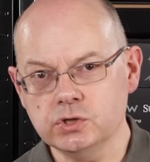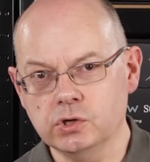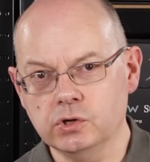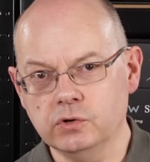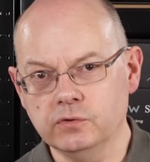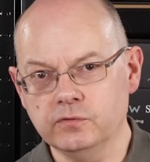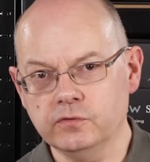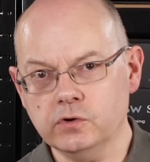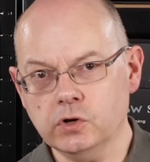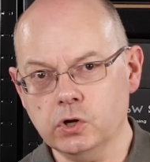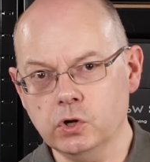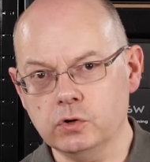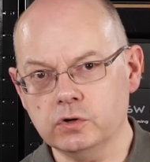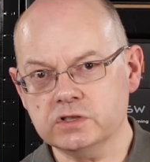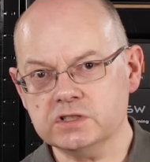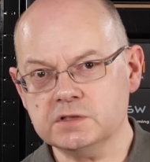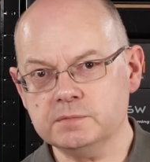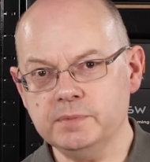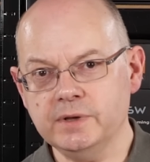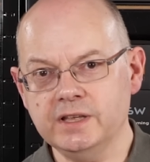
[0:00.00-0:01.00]
of clock
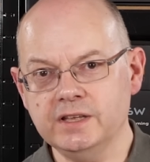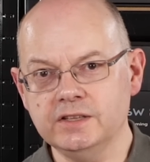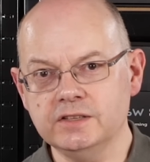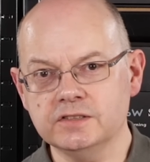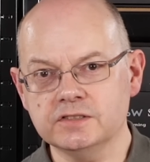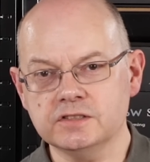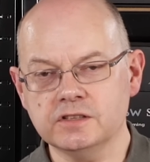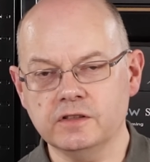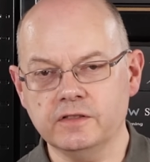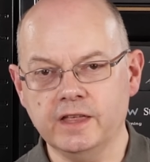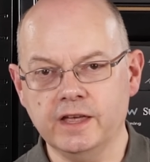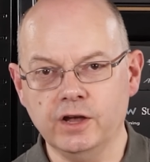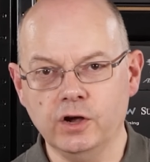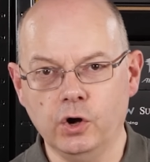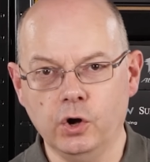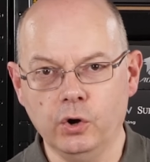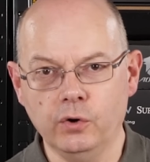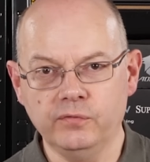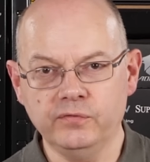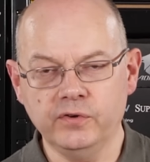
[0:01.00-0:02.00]
speeds that they
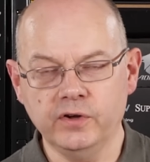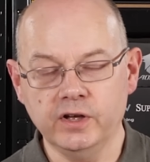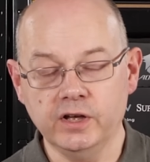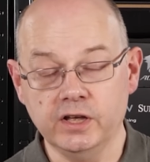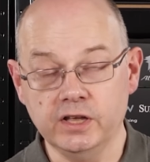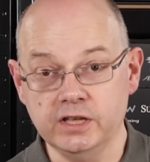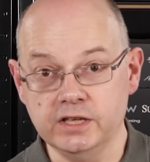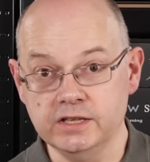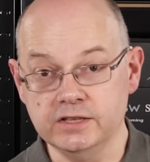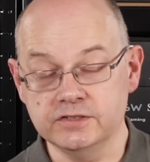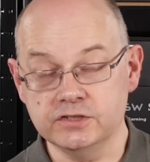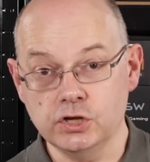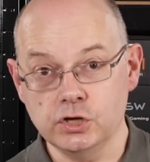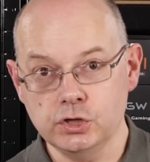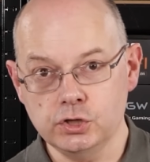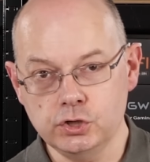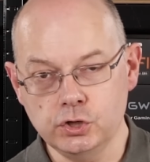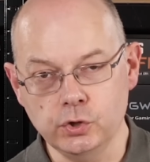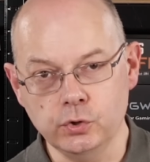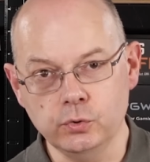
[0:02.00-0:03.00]
offer is
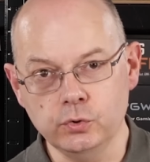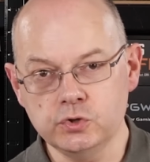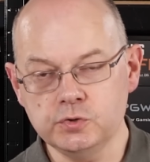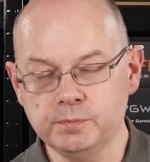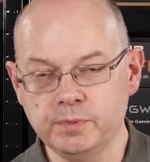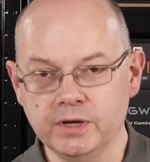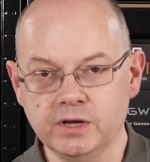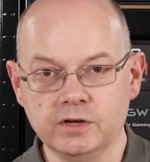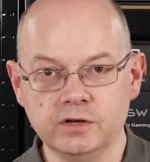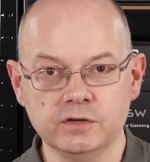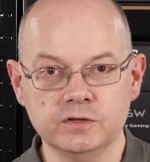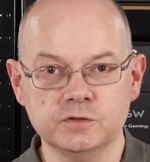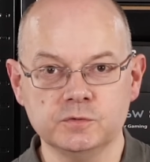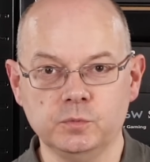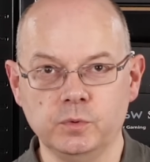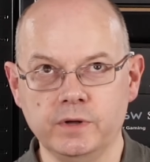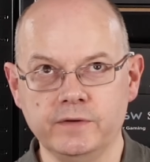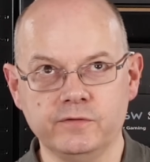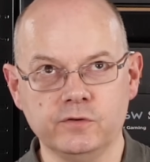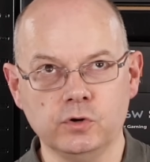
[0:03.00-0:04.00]
huge because
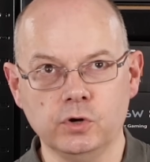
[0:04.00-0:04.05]
we've